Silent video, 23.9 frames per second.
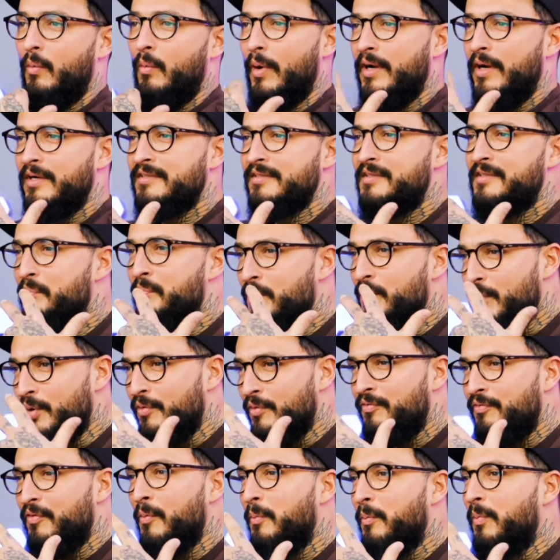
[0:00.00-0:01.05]
Where is the
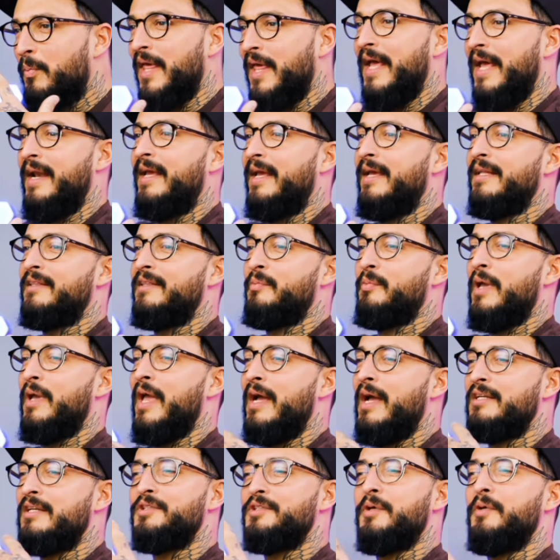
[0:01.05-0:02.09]
beautiful planet we
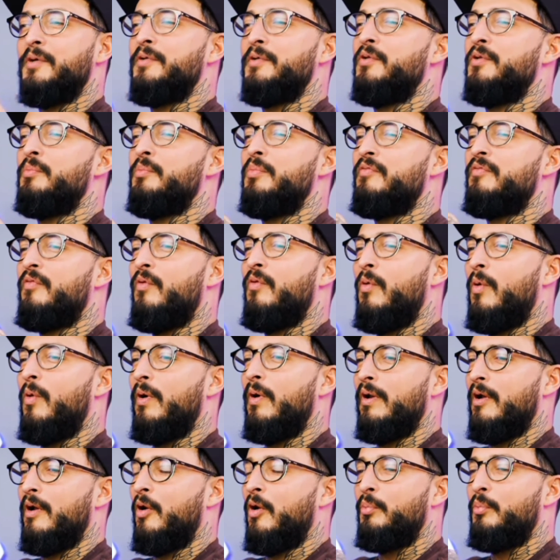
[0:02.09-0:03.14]
had shown you
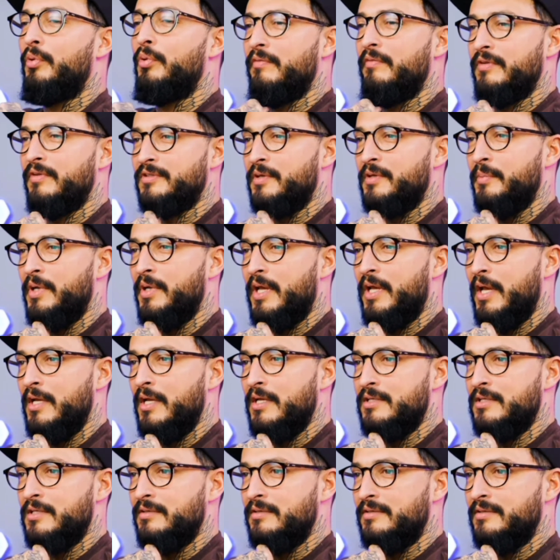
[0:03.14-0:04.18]
before in our previous
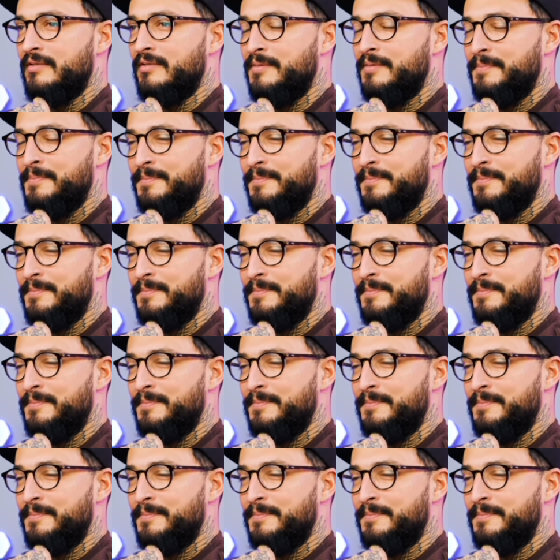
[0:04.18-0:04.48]
communications?